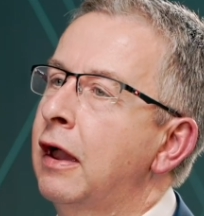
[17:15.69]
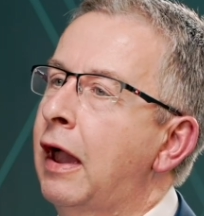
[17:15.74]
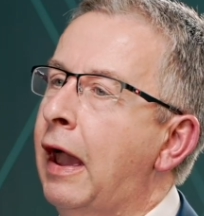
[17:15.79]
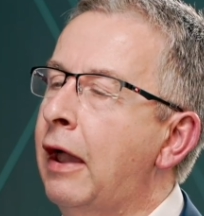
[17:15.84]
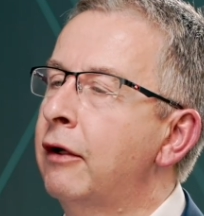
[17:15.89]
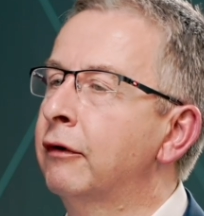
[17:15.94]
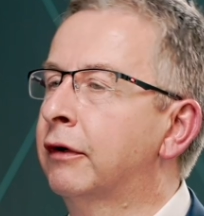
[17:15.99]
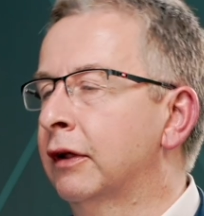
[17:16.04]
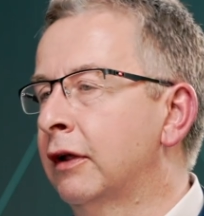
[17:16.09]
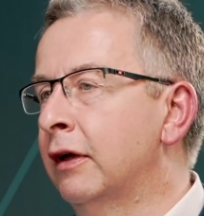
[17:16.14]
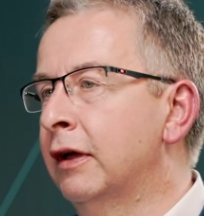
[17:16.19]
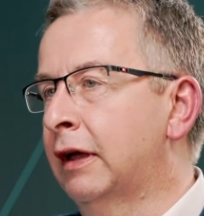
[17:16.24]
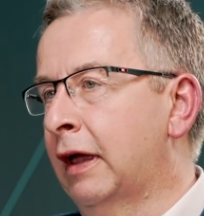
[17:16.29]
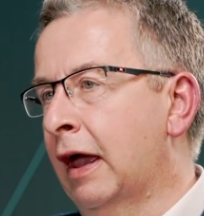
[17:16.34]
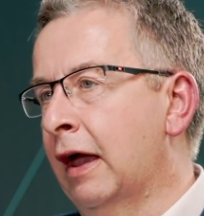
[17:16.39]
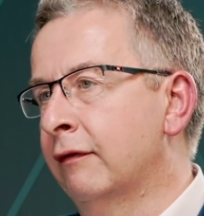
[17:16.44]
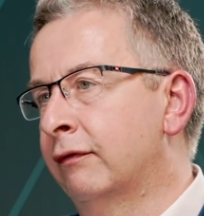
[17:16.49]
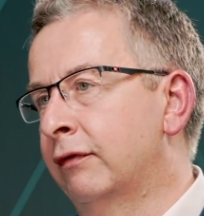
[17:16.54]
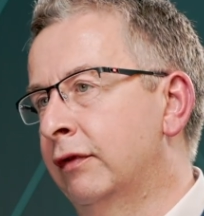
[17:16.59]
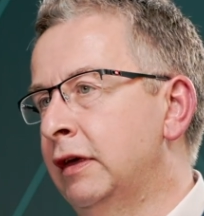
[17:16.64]
How can I
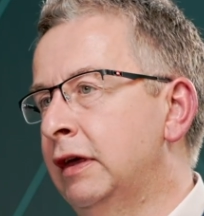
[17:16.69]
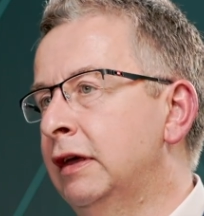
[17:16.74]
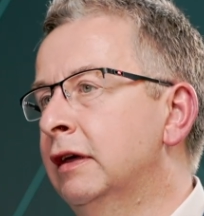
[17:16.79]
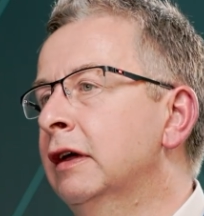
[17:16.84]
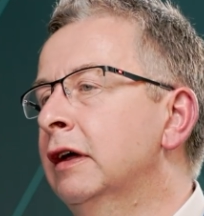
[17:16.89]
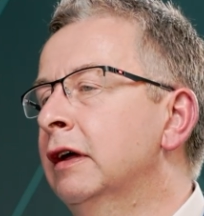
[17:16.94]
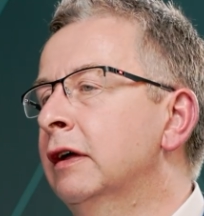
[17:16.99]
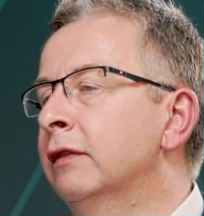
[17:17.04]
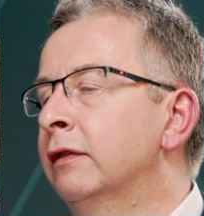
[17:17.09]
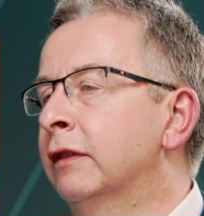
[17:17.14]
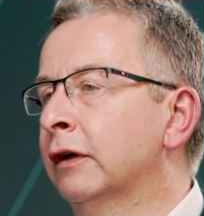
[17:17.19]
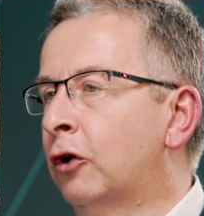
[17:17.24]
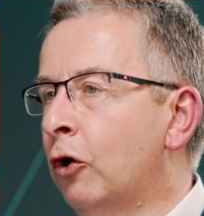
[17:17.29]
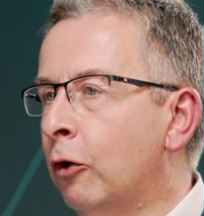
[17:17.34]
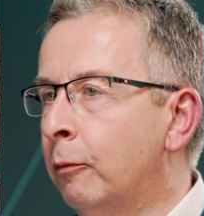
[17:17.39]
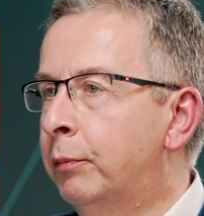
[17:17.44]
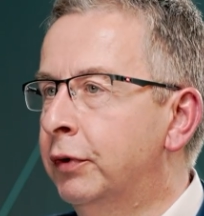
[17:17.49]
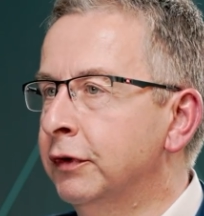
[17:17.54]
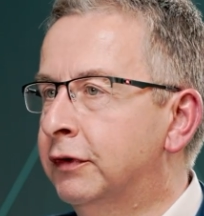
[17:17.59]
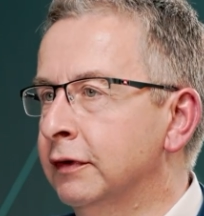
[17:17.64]
have the, the
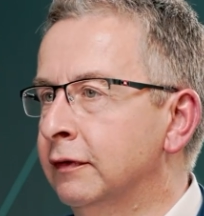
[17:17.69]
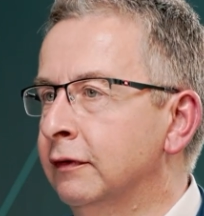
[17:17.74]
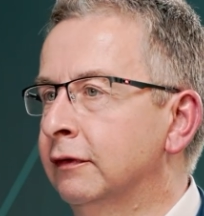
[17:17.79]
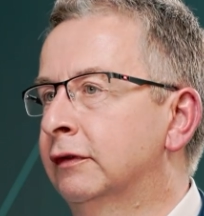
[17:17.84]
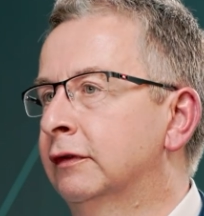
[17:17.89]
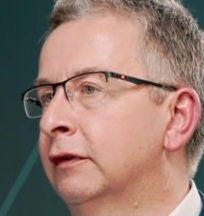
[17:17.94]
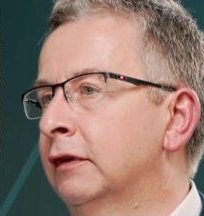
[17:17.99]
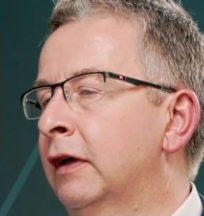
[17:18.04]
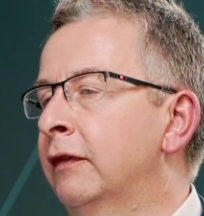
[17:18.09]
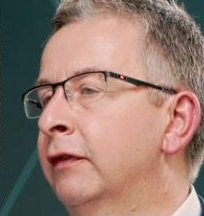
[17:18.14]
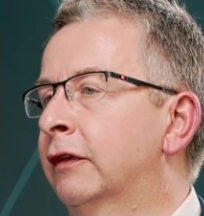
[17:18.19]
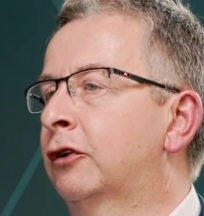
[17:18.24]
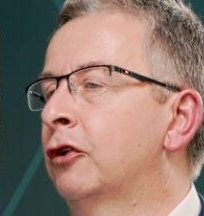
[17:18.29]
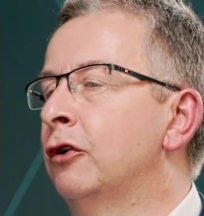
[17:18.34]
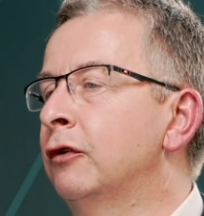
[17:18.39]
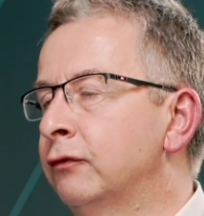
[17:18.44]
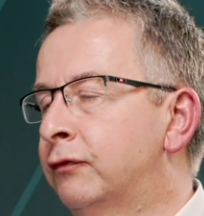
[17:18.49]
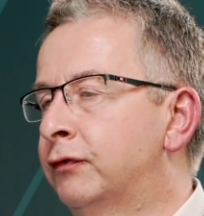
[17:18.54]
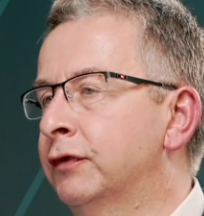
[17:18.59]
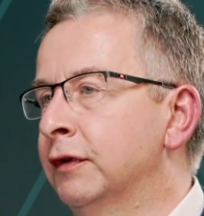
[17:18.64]
competence and the
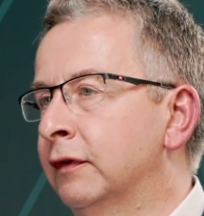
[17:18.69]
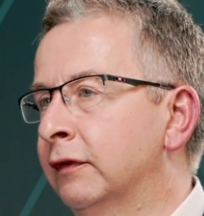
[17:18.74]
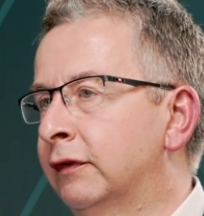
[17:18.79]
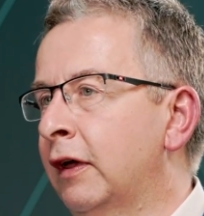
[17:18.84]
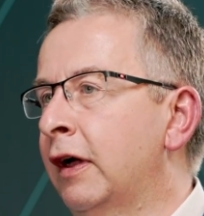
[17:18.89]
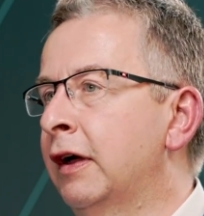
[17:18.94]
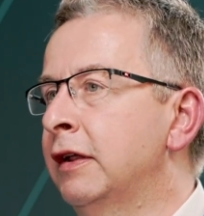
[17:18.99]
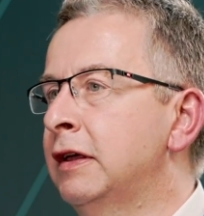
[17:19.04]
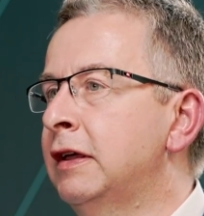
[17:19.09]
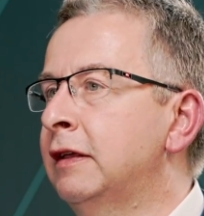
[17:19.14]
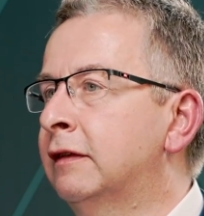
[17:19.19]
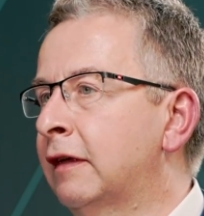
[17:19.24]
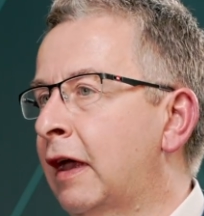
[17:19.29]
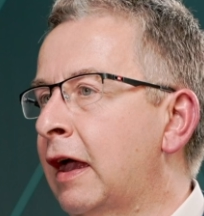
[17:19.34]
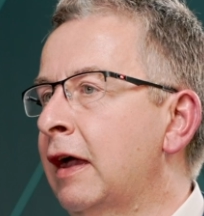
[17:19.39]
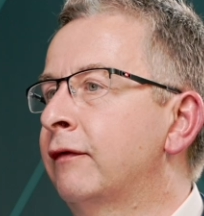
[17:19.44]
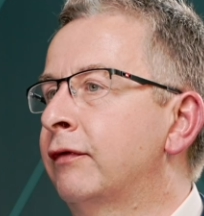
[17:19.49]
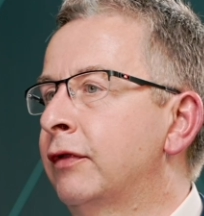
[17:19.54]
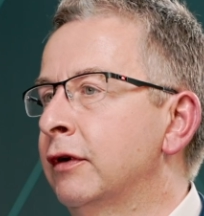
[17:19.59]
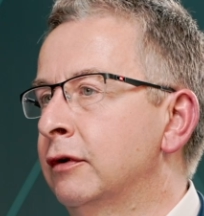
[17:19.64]
confidence I need to
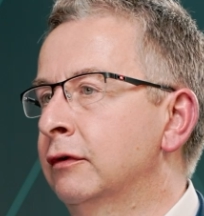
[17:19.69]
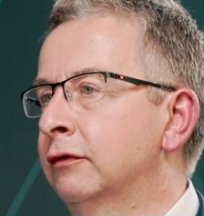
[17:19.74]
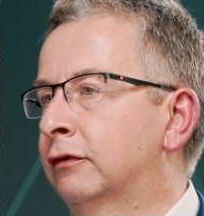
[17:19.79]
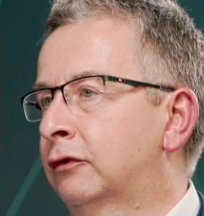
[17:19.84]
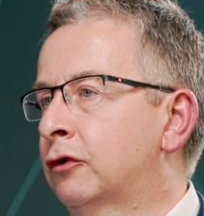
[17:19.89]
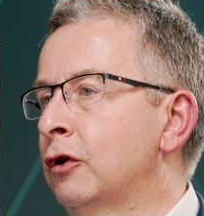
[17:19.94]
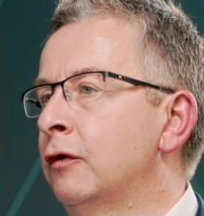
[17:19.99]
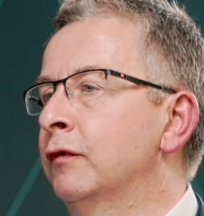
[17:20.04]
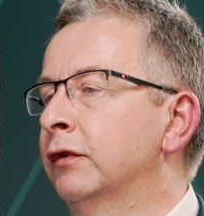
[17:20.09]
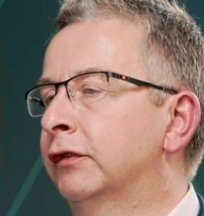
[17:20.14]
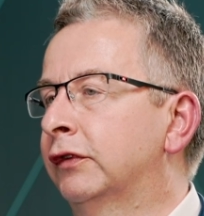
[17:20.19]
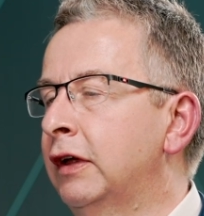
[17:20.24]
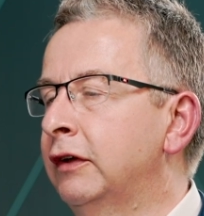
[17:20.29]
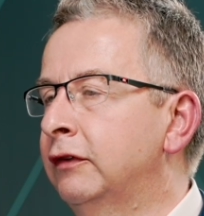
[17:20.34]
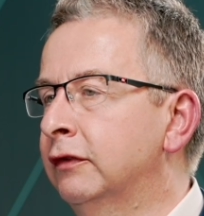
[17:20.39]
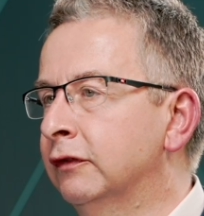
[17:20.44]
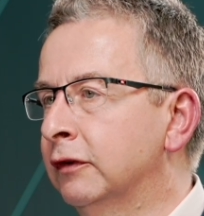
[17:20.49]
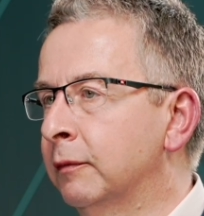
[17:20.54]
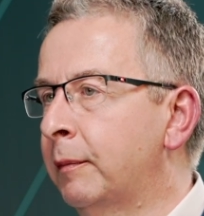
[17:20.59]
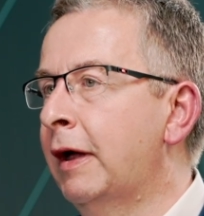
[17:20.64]
have those
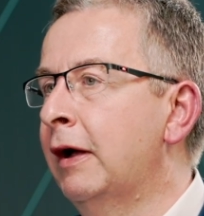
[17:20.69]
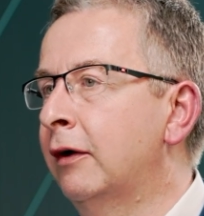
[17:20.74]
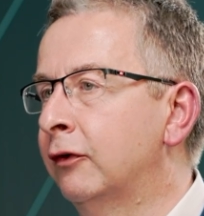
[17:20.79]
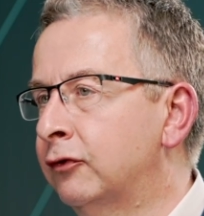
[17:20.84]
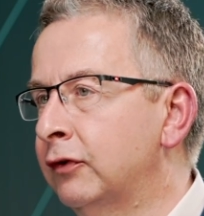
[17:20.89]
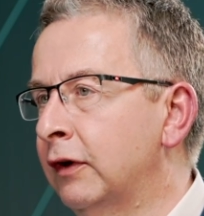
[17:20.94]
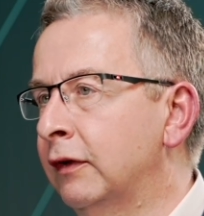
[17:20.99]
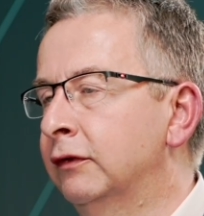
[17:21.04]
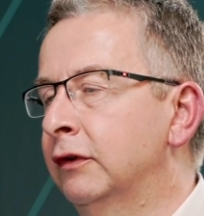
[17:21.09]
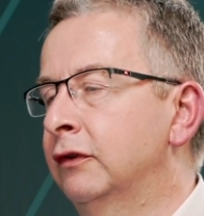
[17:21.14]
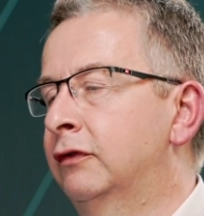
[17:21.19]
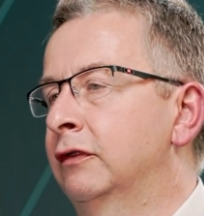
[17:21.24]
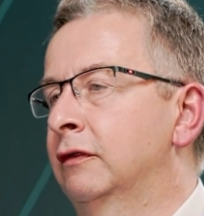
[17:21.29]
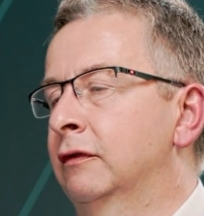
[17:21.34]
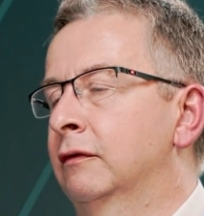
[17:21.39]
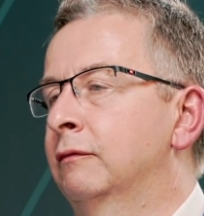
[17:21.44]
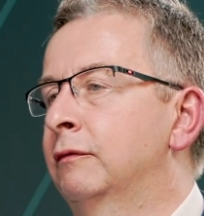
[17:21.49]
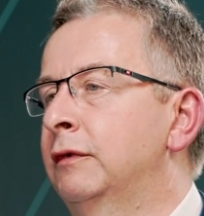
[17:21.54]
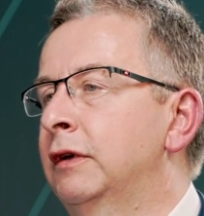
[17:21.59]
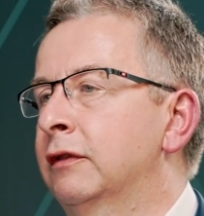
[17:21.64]
conversations about transition
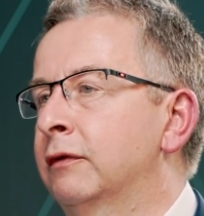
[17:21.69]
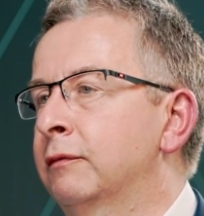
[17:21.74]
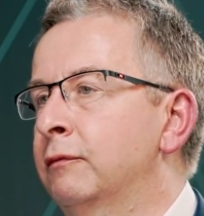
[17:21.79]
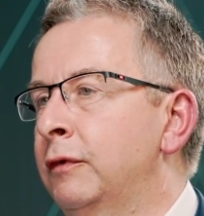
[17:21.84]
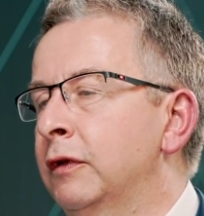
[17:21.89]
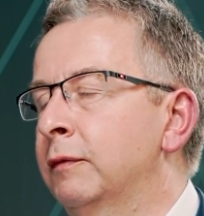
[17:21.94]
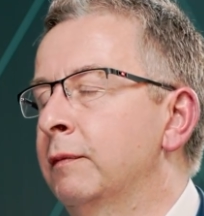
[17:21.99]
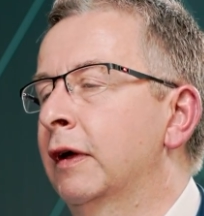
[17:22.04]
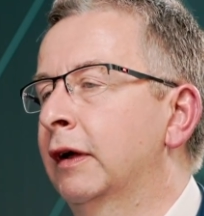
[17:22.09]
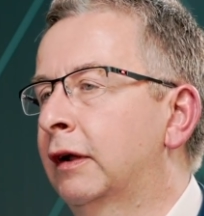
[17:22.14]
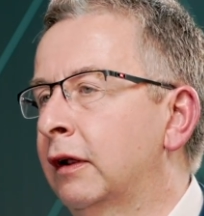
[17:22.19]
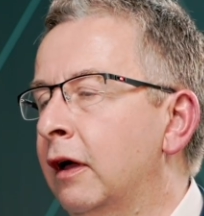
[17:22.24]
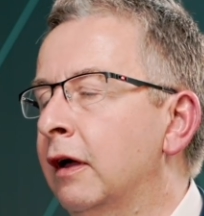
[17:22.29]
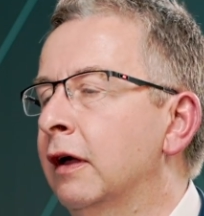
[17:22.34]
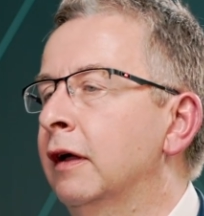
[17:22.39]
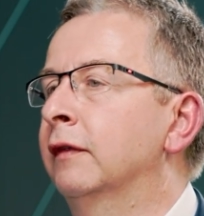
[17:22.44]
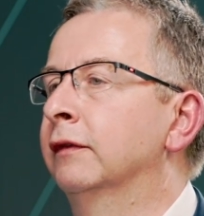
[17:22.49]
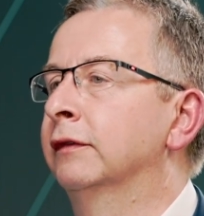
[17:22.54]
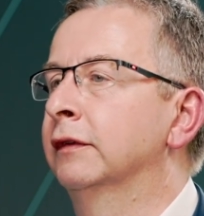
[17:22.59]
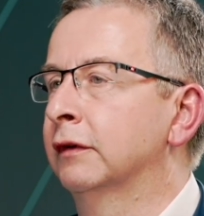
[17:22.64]
with, with my
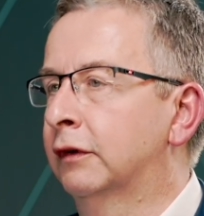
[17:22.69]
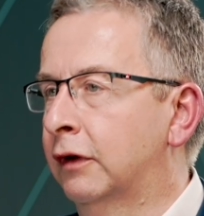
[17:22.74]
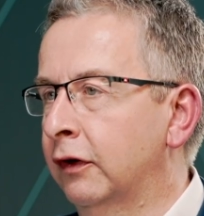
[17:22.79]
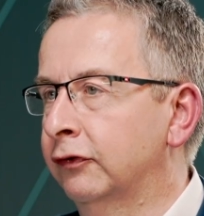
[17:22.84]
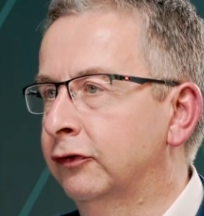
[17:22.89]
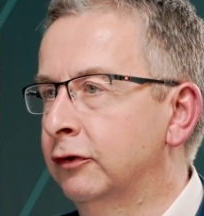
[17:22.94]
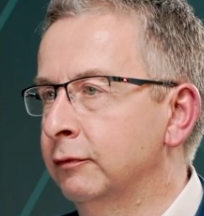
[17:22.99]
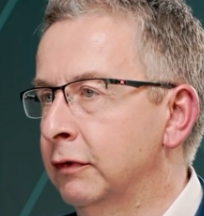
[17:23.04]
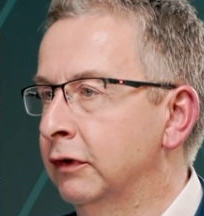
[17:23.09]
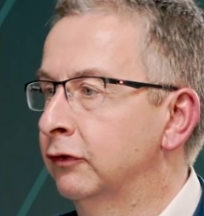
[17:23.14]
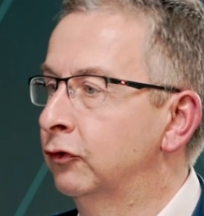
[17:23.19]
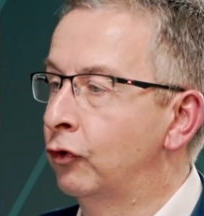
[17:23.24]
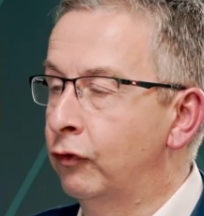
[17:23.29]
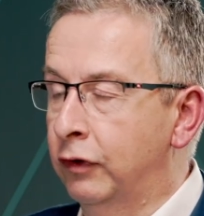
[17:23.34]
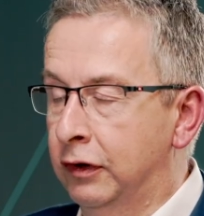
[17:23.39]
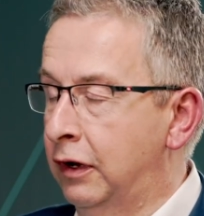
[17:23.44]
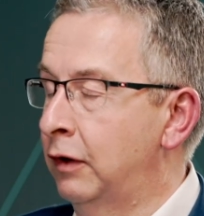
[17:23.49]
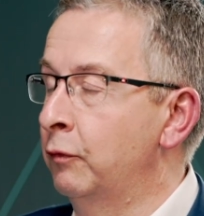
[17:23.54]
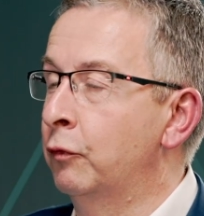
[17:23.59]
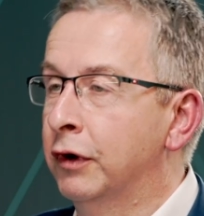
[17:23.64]
clients and customers
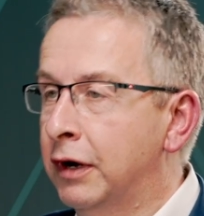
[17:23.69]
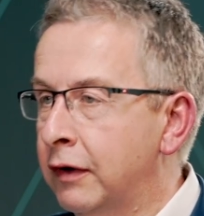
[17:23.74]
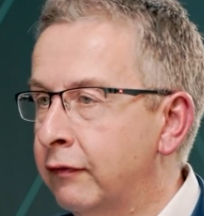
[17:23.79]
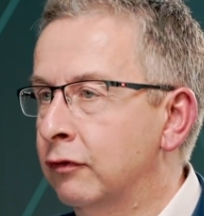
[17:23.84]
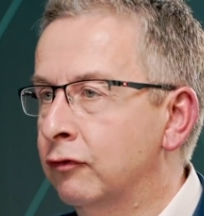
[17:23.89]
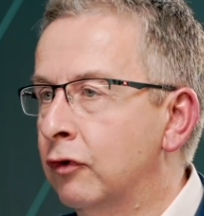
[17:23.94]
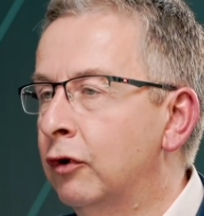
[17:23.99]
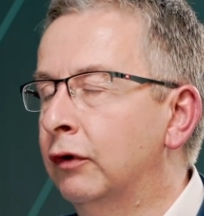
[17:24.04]
or in, in whatever mm.